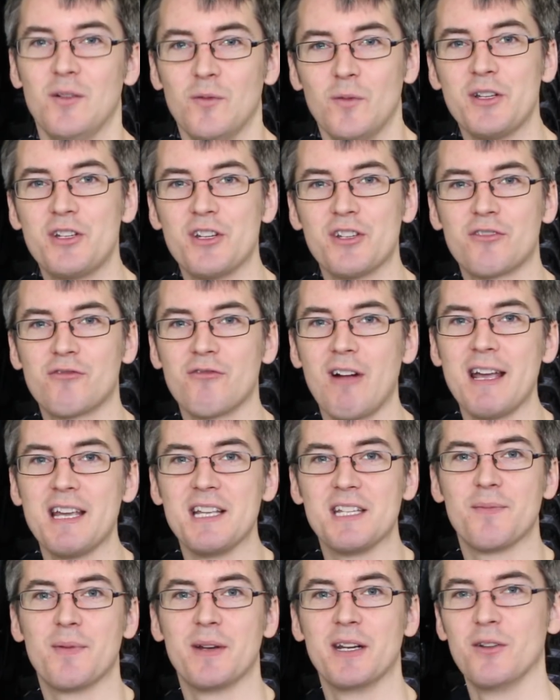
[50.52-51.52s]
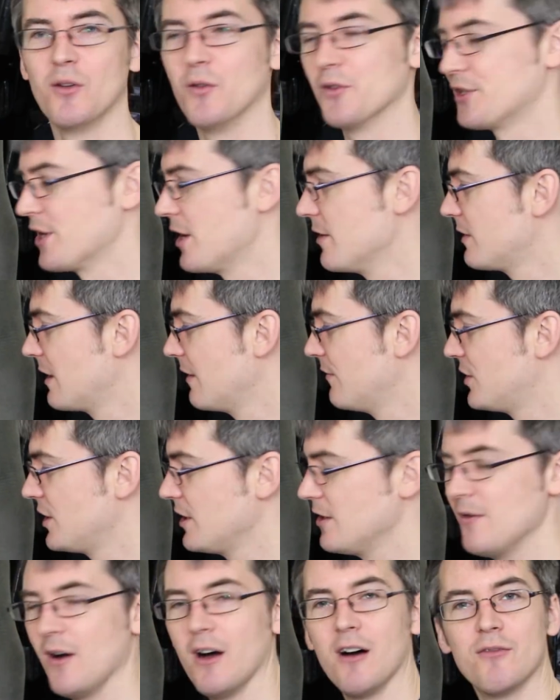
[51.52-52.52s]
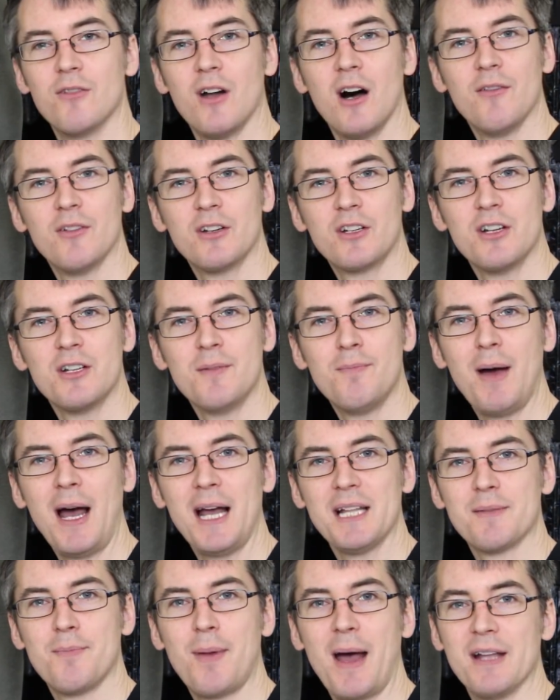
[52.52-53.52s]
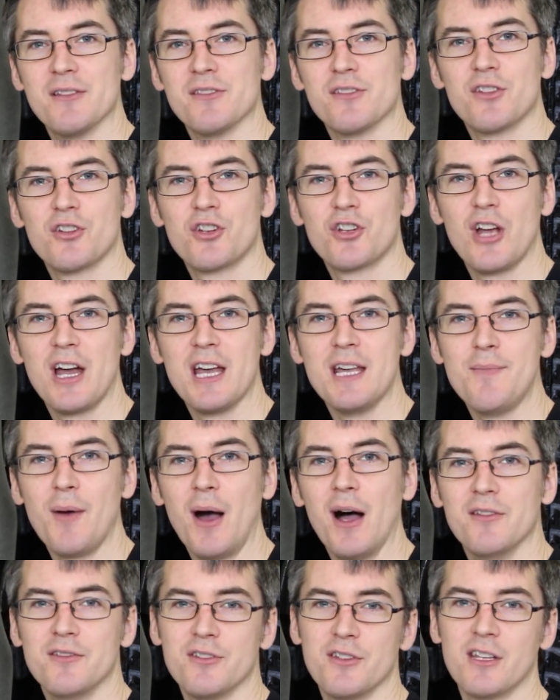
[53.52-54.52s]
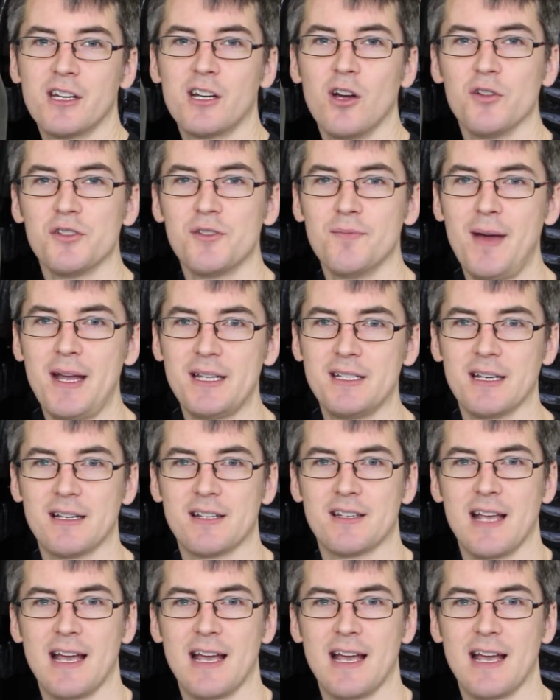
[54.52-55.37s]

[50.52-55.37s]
which is great, but it also gives you a rather good bat pants shape under the cosmetic